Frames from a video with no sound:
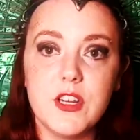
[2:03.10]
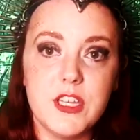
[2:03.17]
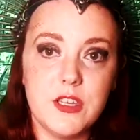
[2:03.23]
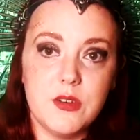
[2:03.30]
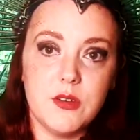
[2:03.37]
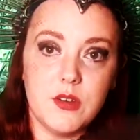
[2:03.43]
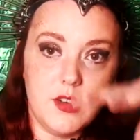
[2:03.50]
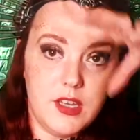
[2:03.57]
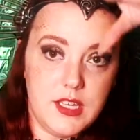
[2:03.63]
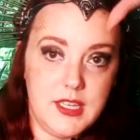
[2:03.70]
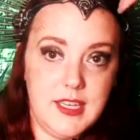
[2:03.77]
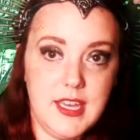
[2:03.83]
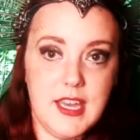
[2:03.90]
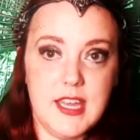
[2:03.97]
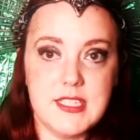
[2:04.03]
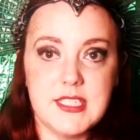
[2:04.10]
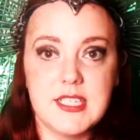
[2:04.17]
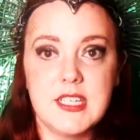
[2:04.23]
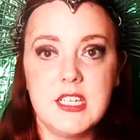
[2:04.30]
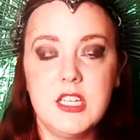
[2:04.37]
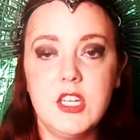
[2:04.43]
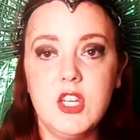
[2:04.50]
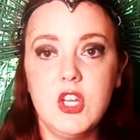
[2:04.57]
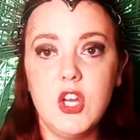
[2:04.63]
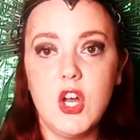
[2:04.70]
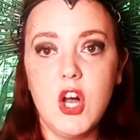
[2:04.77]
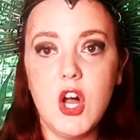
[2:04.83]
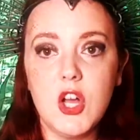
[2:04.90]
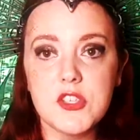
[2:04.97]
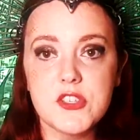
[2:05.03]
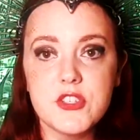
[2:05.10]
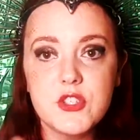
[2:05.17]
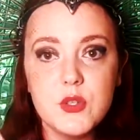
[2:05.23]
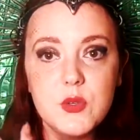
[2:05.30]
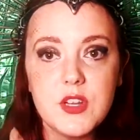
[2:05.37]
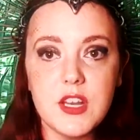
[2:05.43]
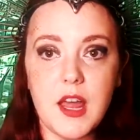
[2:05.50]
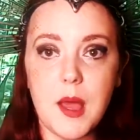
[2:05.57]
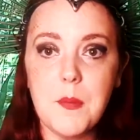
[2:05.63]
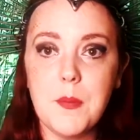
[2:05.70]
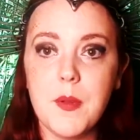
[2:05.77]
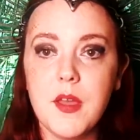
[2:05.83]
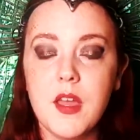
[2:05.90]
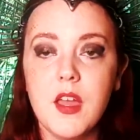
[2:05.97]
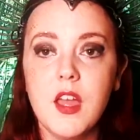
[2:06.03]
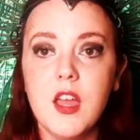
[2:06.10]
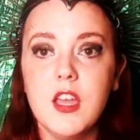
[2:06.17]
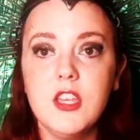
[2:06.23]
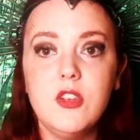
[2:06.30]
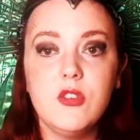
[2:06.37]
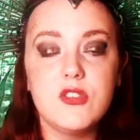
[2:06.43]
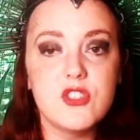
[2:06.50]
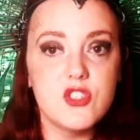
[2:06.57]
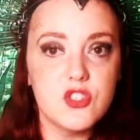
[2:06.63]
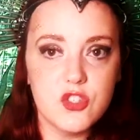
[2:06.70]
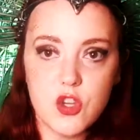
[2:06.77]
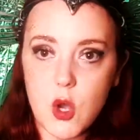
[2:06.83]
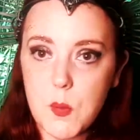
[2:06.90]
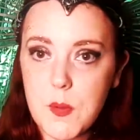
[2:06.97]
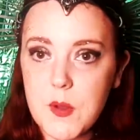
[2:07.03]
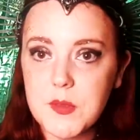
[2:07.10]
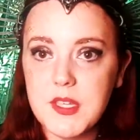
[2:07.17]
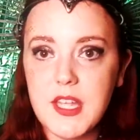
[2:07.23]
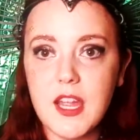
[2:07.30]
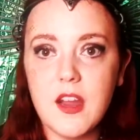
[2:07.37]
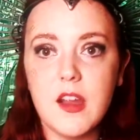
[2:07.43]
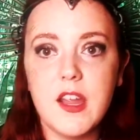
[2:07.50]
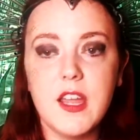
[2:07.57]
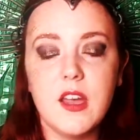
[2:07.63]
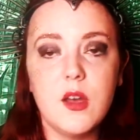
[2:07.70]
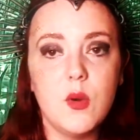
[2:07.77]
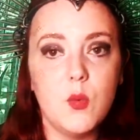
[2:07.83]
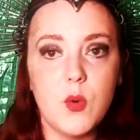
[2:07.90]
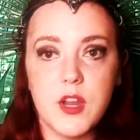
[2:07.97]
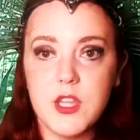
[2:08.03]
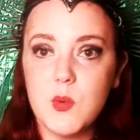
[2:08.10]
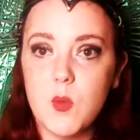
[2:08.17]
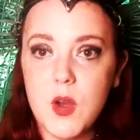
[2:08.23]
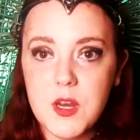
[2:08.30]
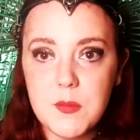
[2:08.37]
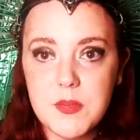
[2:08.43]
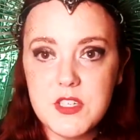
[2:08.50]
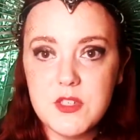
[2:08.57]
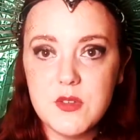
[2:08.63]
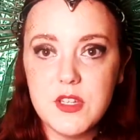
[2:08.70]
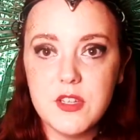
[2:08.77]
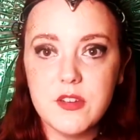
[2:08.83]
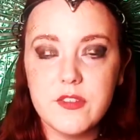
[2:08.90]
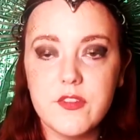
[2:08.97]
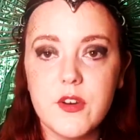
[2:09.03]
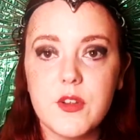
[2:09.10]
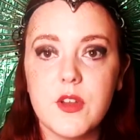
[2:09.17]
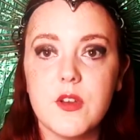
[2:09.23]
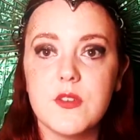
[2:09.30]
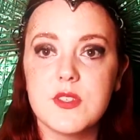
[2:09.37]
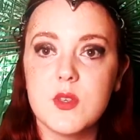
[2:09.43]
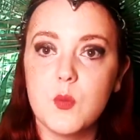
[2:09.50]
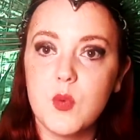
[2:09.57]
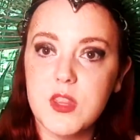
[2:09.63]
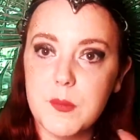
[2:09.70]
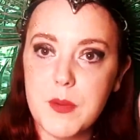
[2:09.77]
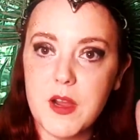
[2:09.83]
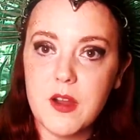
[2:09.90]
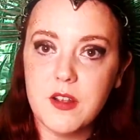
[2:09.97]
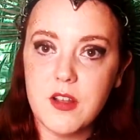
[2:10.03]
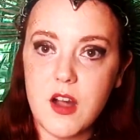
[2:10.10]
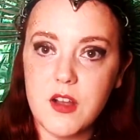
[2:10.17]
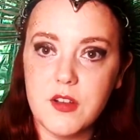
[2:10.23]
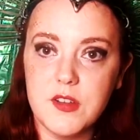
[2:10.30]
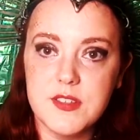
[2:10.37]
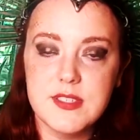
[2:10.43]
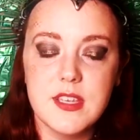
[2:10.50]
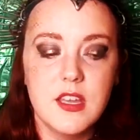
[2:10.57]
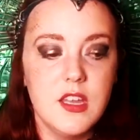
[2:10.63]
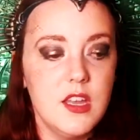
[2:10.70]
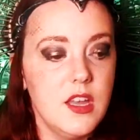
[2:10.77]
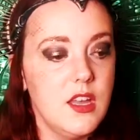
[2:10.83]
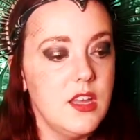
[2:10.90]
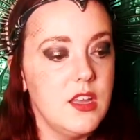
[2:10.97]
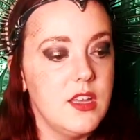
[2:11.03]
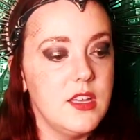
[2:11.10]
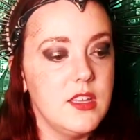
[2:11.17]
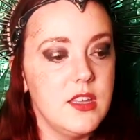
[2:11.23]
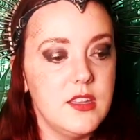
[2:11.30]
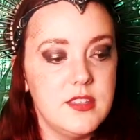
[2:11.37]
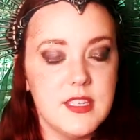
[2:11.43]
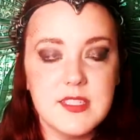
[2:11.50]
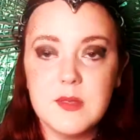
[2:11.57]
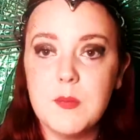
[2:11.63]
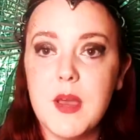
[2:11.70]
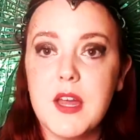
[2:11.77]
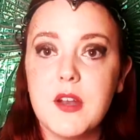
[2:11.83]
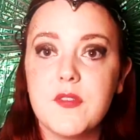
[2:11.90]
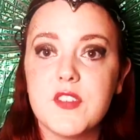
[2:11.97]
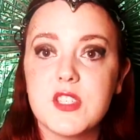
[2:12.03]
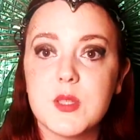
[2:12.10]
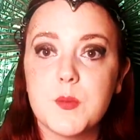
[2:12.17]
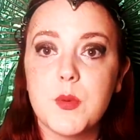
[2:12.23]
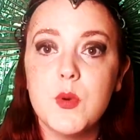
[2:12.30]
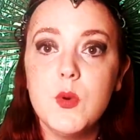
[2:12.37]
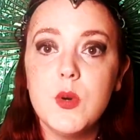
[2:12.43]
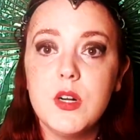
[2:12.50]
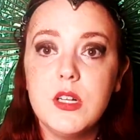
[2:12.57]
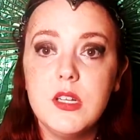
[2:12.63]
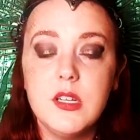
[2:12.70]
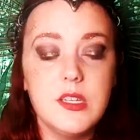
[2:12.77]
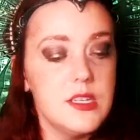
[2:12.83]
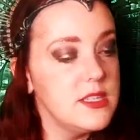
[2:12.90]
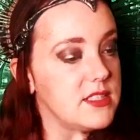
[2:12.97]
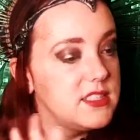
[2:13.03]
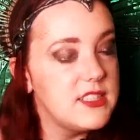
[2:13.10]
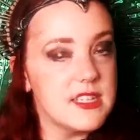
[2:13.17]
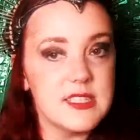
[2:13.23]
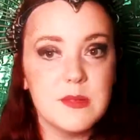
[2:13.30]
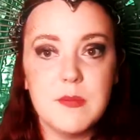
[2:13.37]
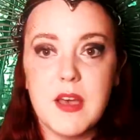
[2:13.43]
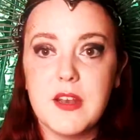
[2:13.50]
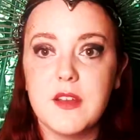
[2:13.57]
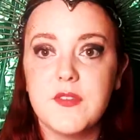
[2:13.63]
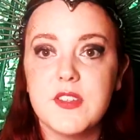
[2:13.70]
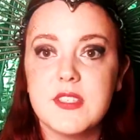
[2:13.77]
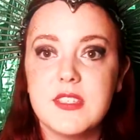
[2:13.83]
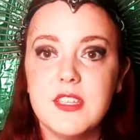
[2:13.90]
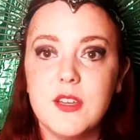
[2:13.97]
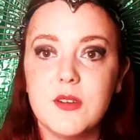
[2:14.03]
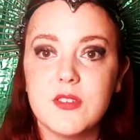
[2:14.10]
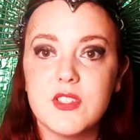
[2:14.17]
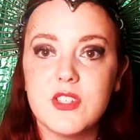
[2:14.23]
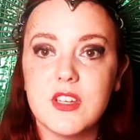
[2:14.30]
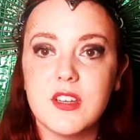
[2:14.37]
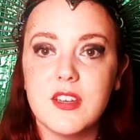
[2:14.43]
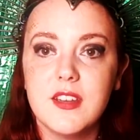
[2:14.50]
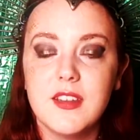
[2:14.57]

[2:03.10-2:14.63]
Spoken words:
you get all suited up, you scope out the area where you want to be doing your photos with a pair of goggles. Doesn't matter if it's a pool, doesn't matter if it's the ocean.